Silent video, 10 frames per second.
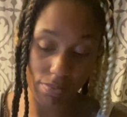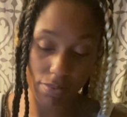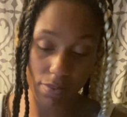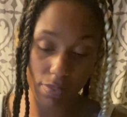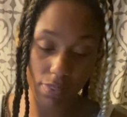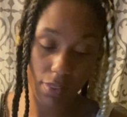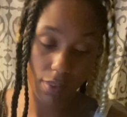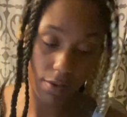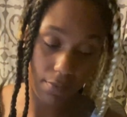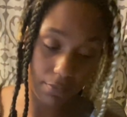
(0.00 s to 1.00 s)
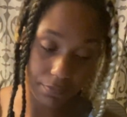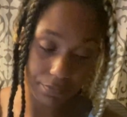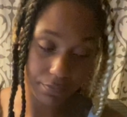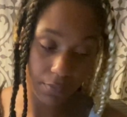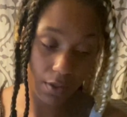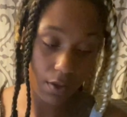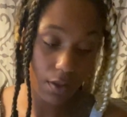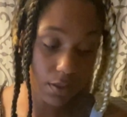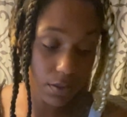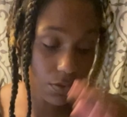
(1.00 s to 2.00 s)
-hmm.
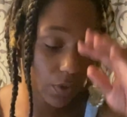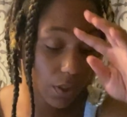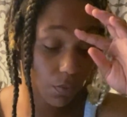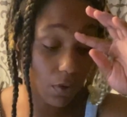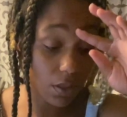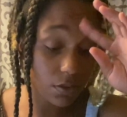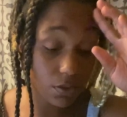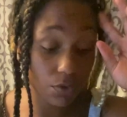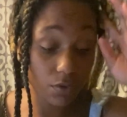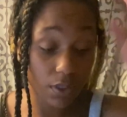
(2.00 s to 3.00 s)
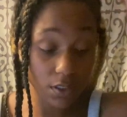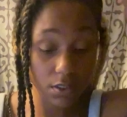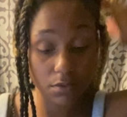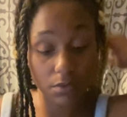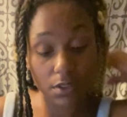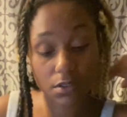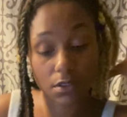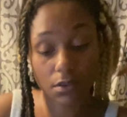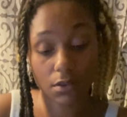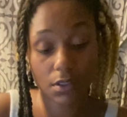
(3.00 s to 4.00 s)
This Queen of Wands knew that this this
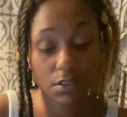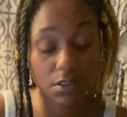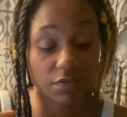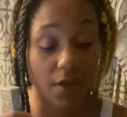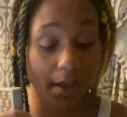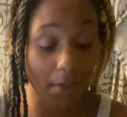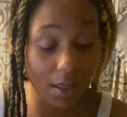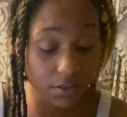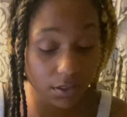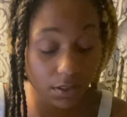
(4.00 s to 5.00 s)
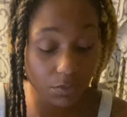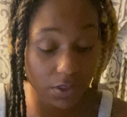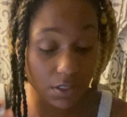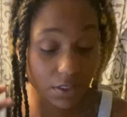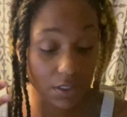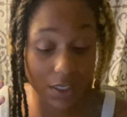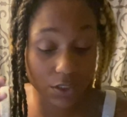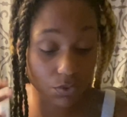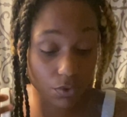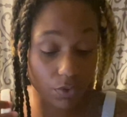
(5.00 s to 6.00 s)
this divine masculine was
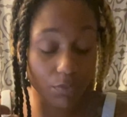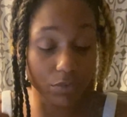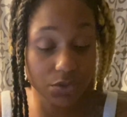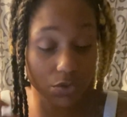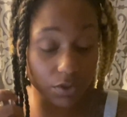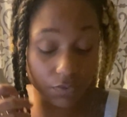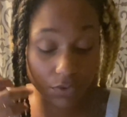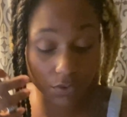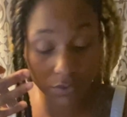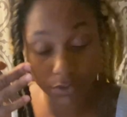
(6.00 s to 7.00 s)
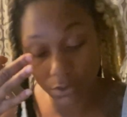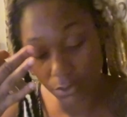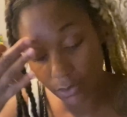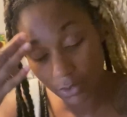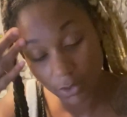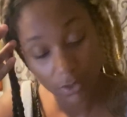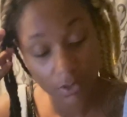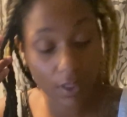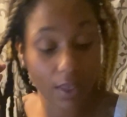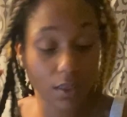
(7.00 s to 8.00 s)
intellectual and resourceful.
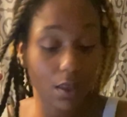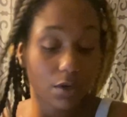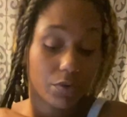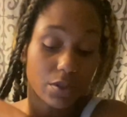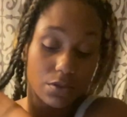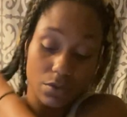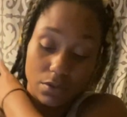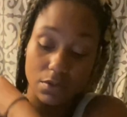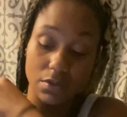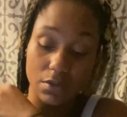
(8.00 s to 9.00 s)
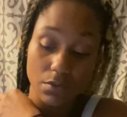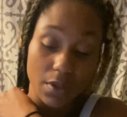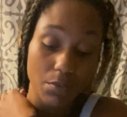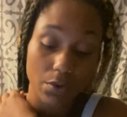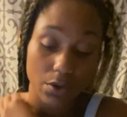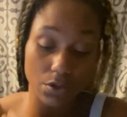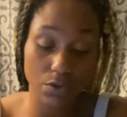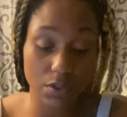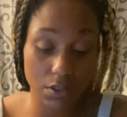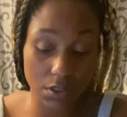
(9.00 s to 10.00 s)
They had a lot of resources. They were
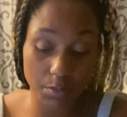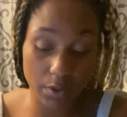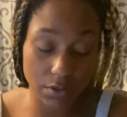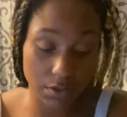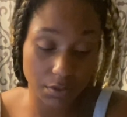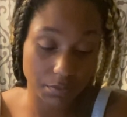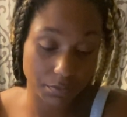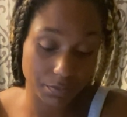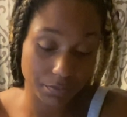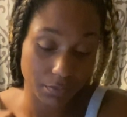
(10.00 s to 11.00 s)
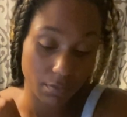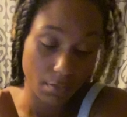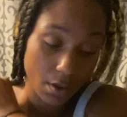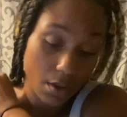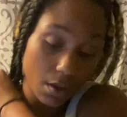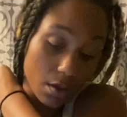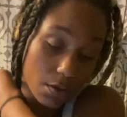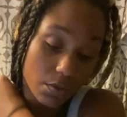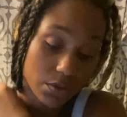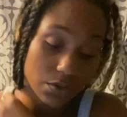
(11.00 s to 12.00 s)
using this person,
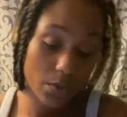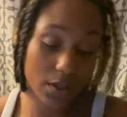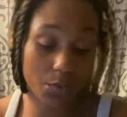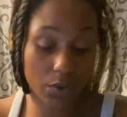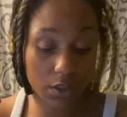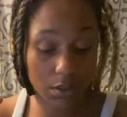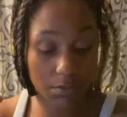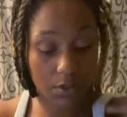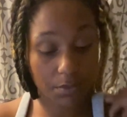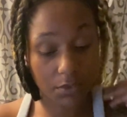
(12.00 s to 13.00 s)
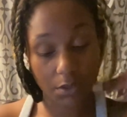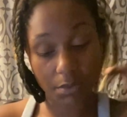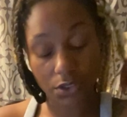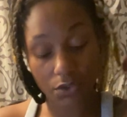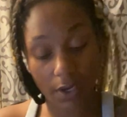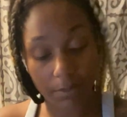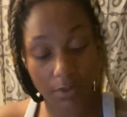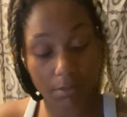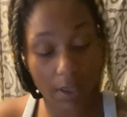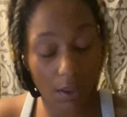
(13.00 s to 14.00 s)
which is why they wanted them to, to be trapped
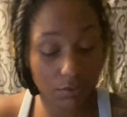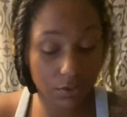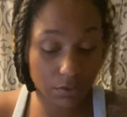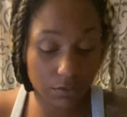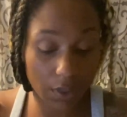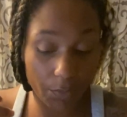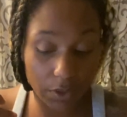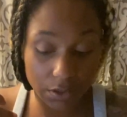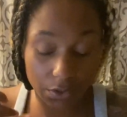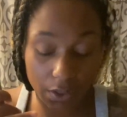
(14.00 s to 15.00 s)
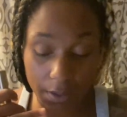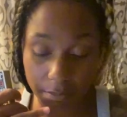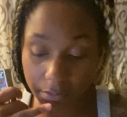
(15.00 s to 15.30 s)
and bound. They wanted to um,